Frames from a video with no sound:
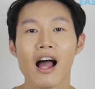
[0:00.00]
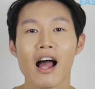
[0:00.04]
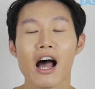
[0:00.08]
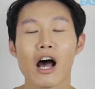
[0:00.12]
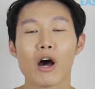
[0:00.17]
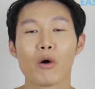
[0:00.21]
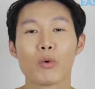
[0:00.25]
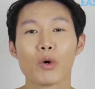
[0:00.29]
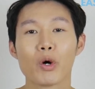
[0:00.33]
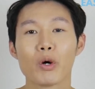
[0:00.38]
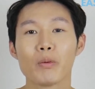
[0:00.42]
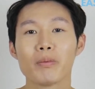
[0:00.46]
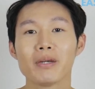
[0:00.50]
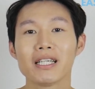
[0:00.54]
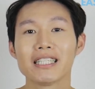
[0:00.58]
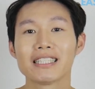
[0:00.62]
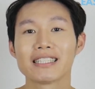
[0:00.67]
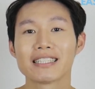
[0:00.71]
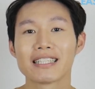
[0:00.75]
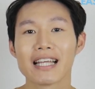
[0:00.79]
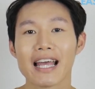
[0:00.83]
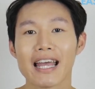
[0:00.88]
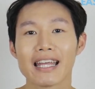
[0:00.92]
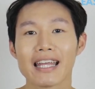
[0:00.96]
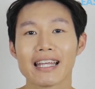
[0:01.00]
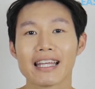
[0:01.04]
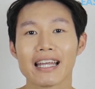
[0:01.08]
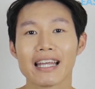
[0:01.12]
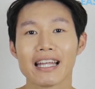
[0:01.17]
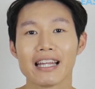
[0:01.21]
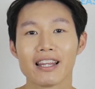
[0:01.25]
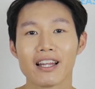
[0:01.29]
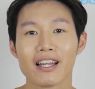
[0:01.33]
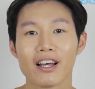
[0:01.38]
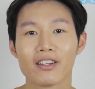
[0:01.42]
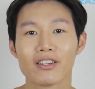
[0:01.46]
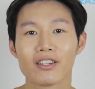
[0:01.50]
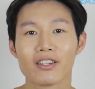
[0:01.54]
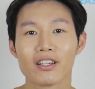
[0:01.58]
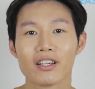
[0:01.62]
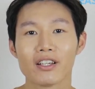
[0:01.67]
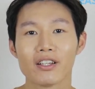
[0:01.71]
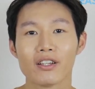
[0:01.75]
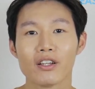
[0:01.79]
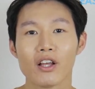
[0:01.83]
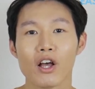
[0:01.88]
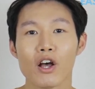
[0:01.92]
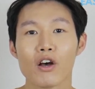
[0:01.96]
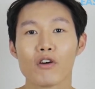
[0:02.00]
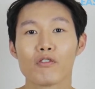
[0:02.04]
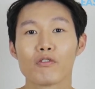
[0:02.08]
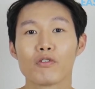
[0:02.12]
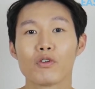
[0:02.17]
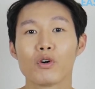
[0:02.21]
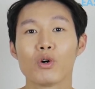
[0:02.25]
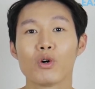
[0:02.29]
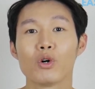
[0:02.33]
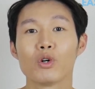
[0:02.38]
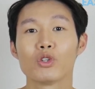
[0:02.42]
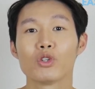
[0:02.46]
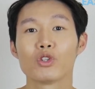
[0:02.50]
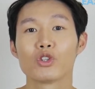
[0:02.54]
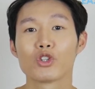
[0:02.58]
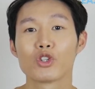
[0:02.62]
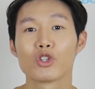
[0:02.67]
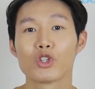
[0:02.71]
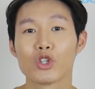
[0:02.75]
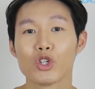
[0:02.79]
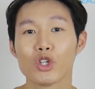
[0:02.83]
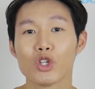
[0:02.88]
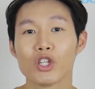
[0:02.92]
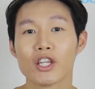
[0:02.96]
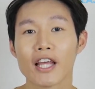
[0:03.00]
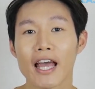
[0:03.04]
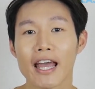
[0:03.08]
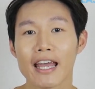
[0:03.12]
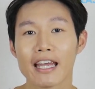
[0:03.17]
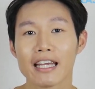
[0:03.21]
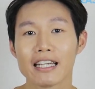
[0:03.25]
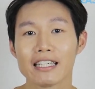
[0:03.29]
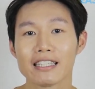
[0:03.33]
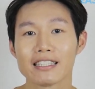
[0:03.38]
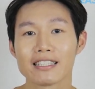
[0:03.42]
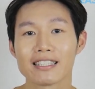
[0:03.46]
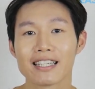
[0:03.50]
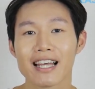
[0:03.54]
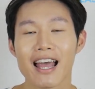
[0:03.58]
I will be staying in London for 2 days.